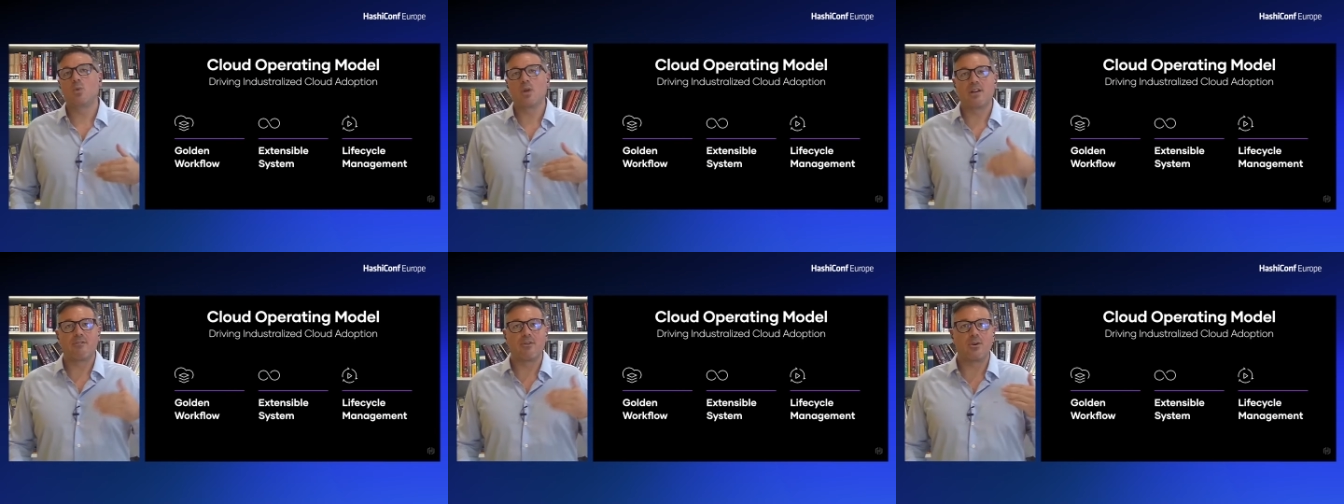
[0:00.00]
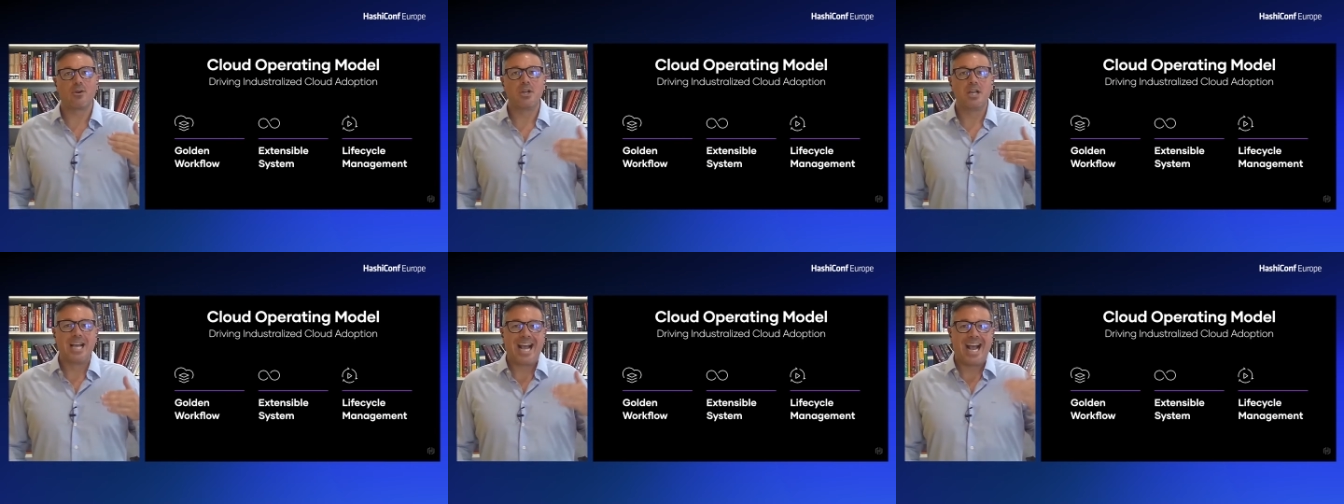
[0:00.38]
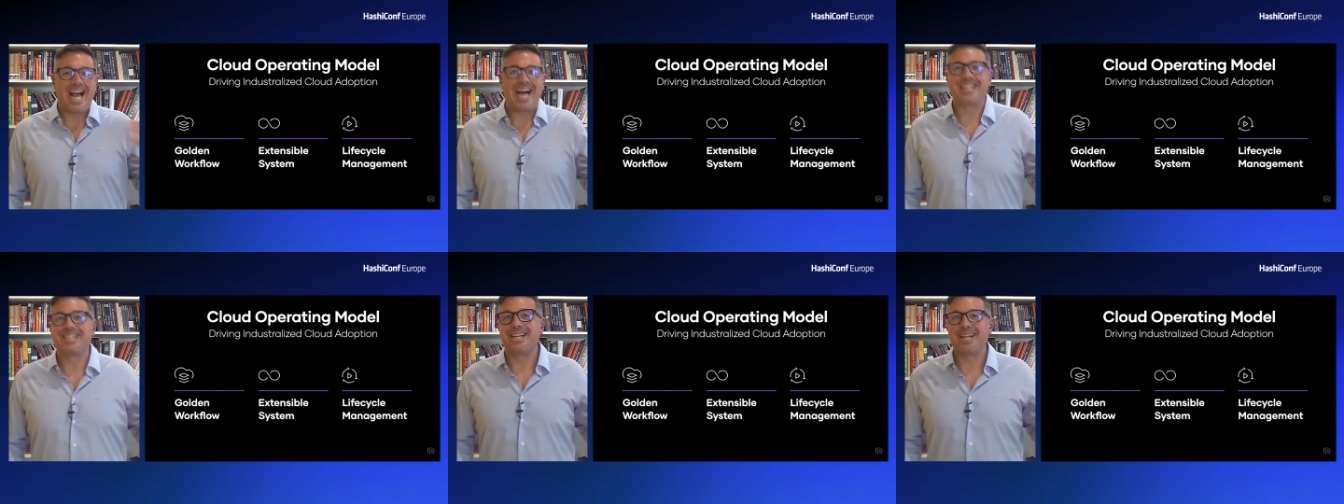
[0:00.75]
whatever
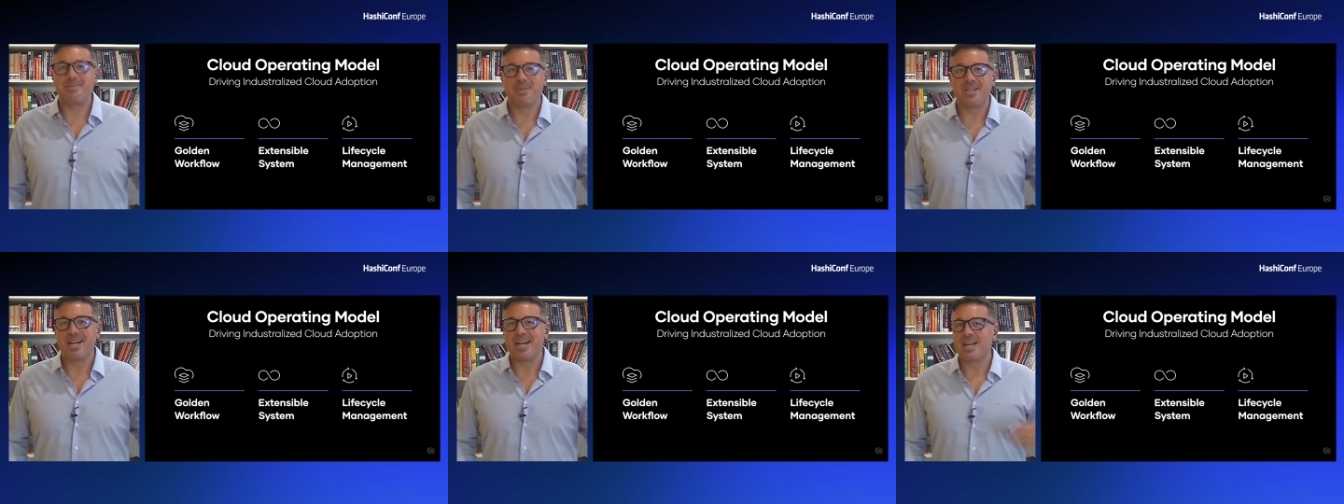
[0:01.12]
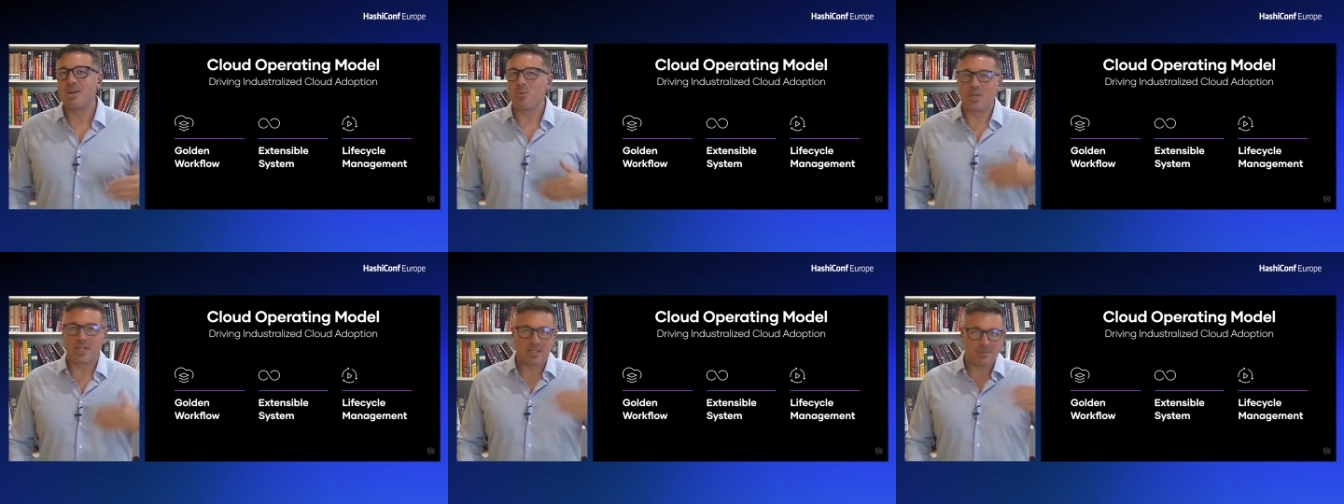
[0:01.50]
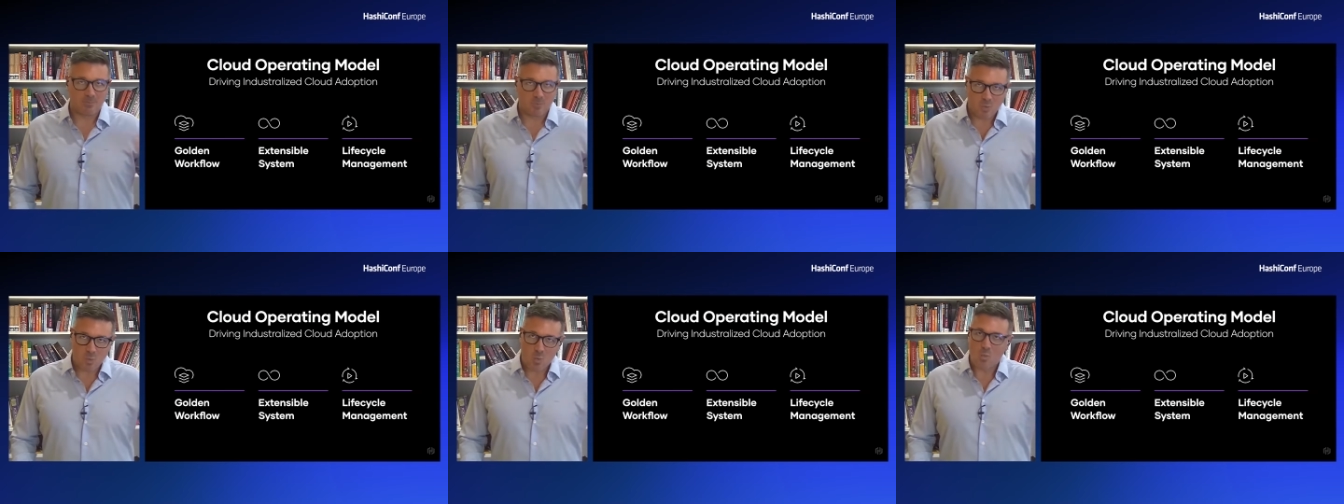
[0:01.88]
has an API, we
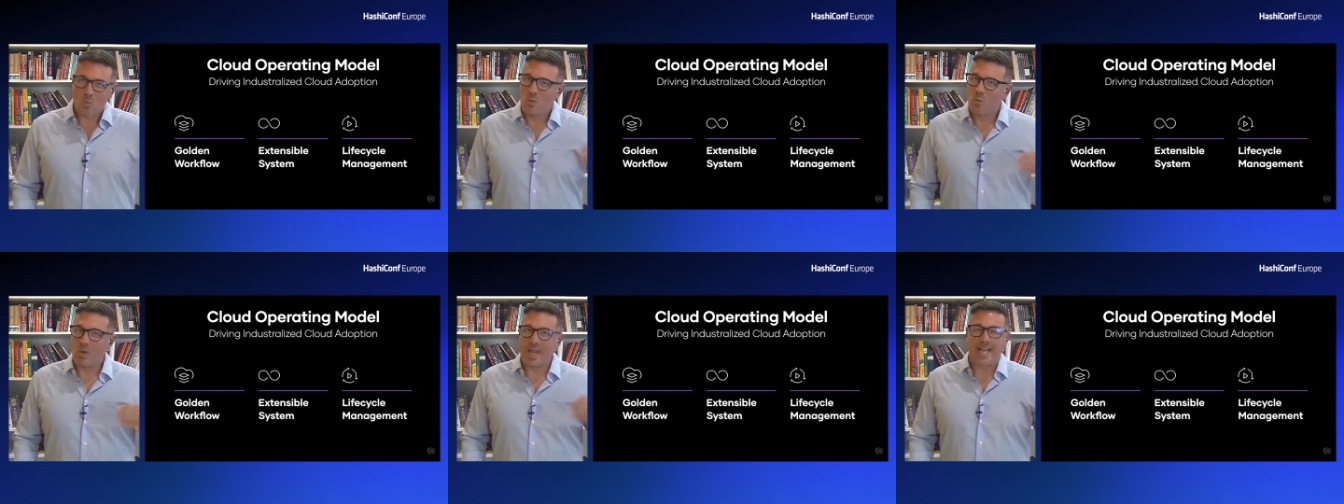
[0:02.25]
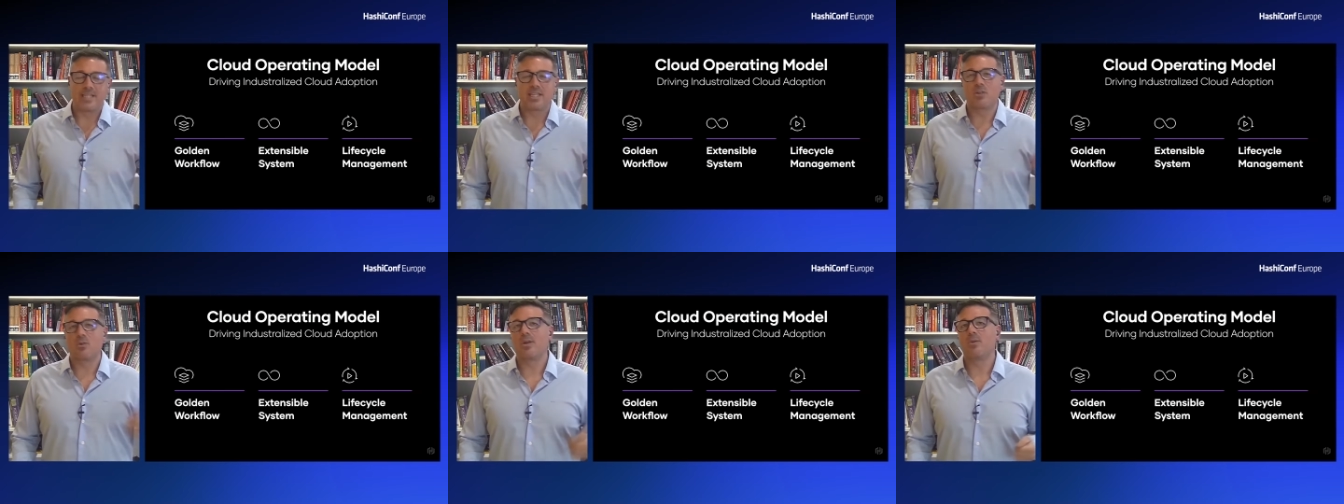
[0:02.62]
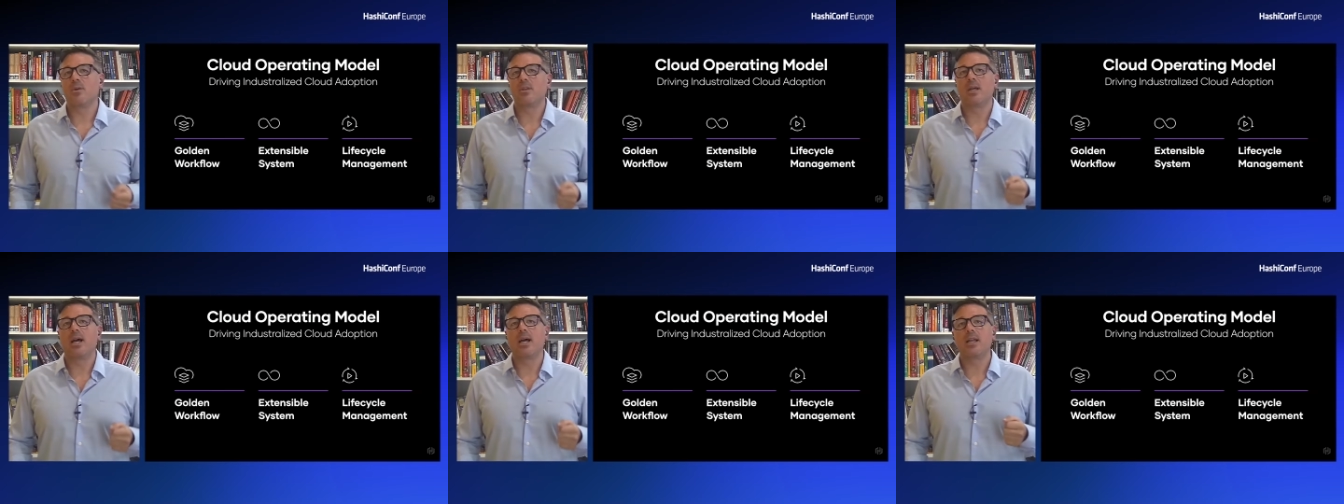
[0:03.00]
can integrate
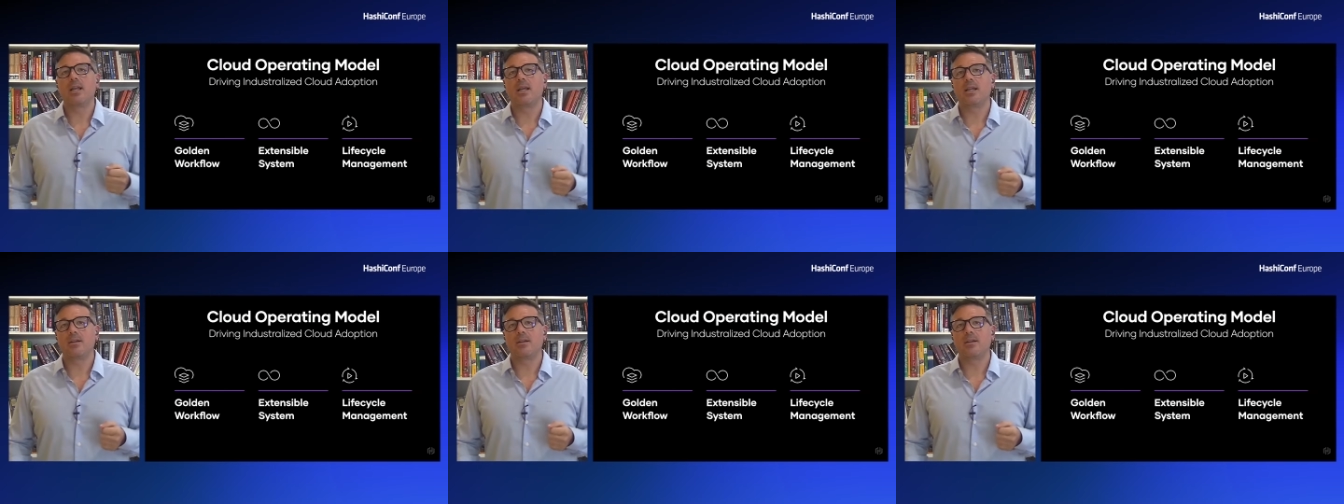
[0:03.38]
with that.